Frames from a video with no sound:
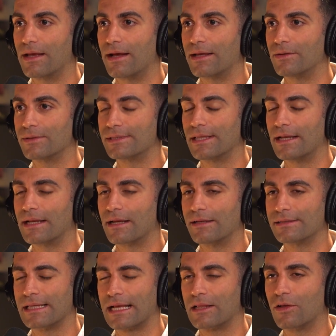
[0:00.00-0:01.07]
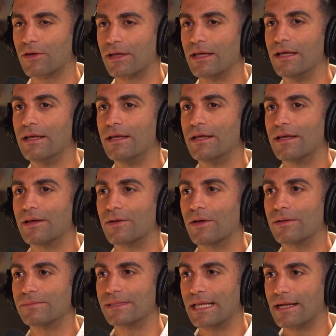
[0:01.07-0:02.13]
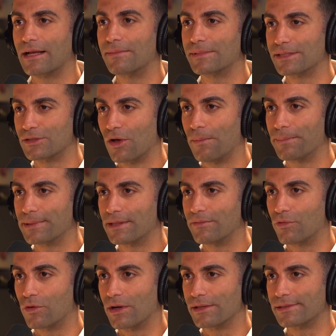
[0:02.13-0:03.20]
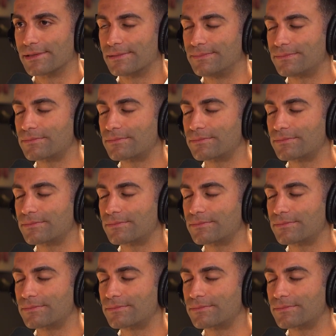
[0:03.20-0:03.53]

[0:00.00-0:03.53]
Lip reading: He was studying. I was like, look, I'm setting up this company for us.